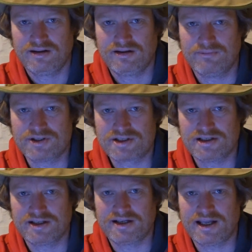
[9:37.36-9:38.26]
the
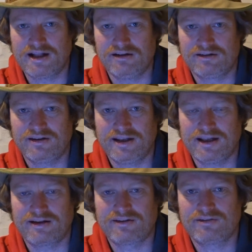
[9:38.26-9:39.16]
Michelin
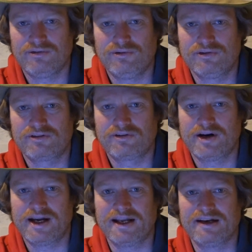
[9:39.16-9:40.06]
LTX
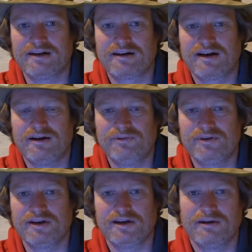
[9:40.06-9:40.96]
All-Terrain comes
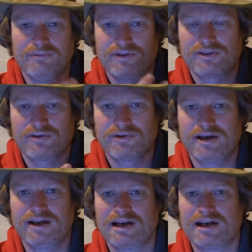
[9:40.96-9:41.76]
in at number 3.